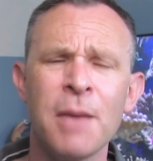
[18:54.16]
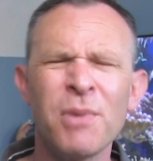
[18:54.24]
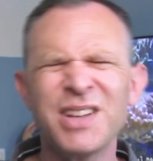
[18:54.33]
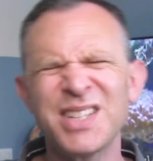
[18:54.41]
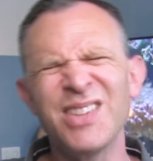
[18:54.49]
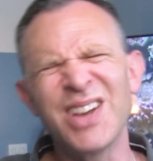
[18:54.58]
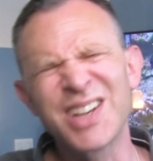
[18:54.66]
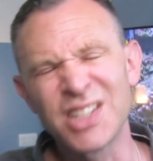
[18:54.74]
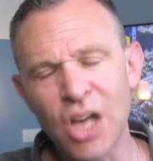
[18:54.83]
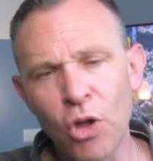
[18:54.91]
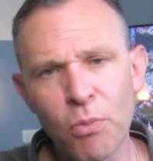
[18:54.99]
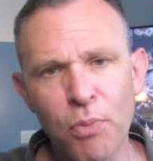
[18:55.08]
it might sound like a
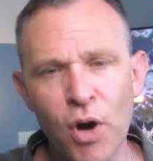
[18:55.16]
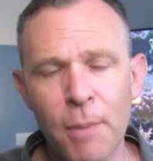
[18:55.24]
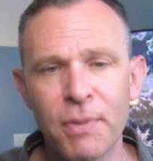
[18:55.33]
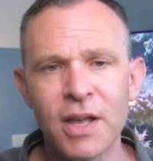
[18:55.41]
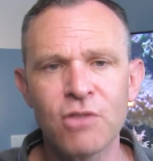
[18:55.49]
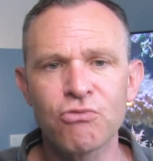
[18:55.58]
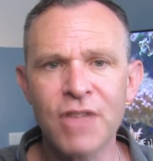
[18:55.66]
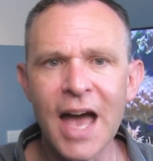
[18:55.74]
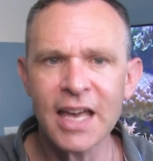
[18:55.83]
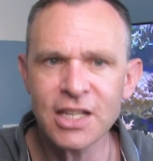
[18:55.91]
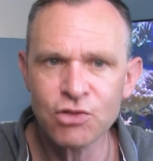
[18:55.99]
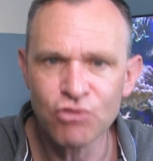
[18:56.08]
dull point, but
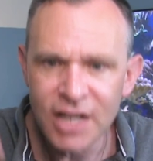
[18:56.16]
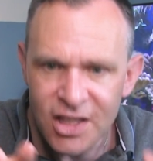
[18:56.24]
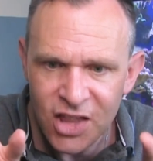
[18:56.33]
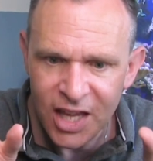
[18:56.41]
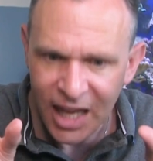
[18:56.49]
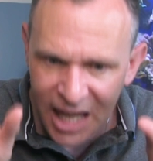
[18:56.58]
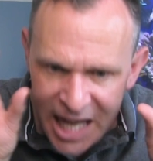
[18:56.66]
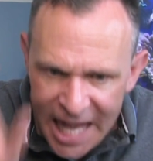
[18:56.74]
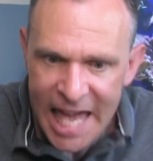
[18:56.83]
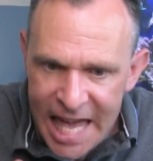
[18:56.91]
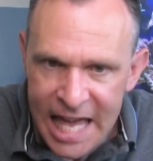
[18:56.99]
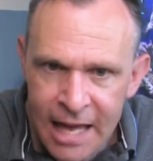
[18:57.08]
that is really the
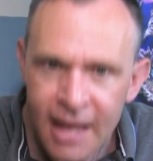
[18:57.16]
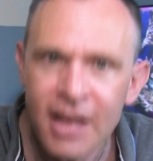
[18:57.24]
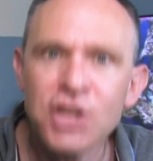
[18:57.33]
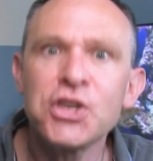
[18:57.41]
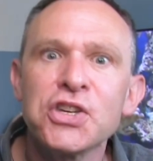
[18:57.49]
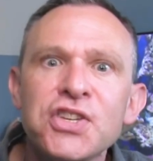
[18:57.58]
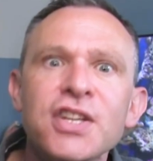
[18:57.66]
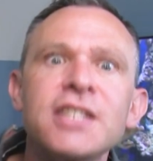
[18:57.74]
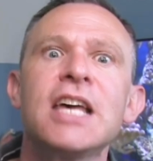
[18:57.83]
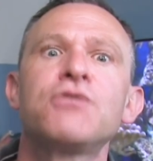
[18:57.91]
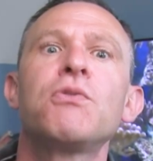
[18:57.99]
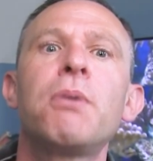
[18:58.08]
key to
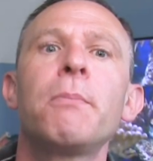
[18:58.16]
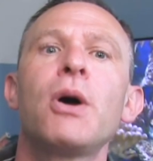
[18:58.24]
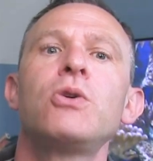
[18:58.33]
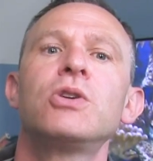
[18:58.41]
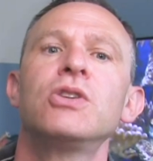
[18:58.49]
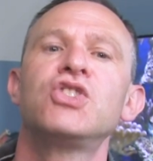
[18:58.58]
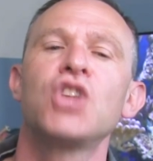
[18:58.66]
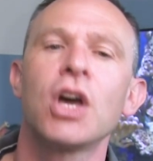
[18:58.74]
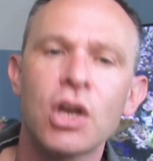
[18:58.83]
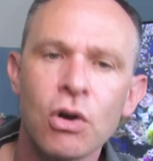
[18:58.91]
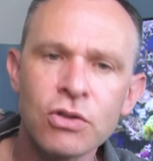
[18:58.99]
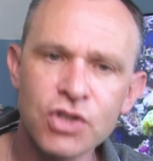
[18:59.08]
successful promotions, the
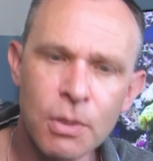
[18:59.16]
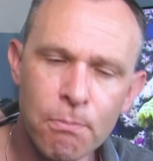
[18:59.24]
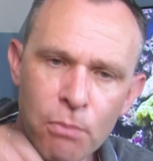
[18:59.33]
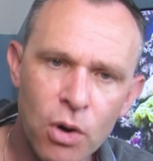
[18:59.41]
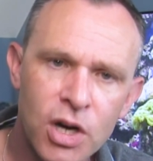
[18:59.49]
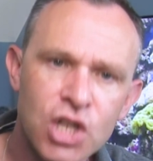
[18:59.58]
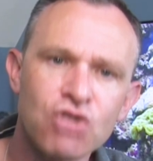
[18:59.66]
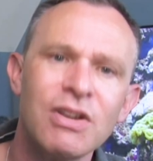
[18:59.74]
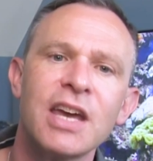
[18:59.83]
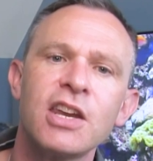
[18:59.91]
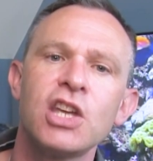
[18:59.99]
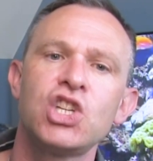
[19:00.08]
constant
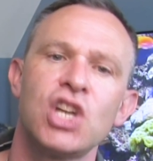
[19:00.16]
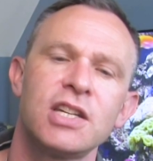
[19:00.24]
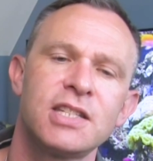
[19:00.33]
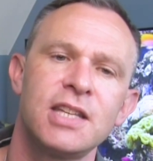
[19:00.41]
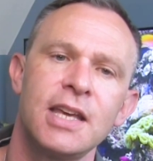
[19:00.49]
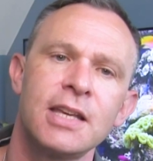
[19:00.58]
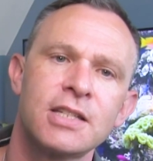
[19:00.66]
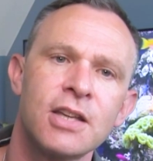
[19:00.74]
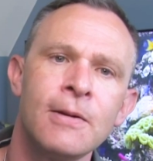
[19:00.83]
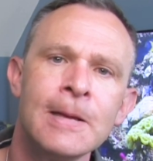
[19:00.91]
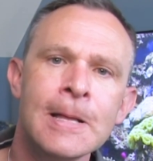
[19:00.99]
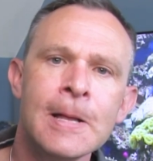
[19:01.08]
monitoring and adjusting.
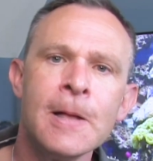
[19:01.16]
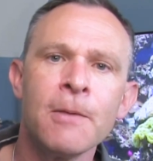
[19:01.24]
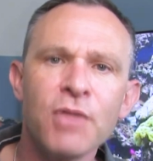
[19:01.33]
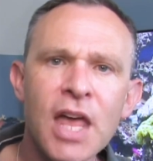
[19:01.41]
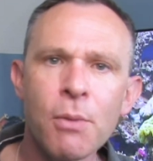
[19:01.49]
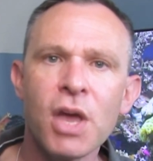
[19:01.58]
So there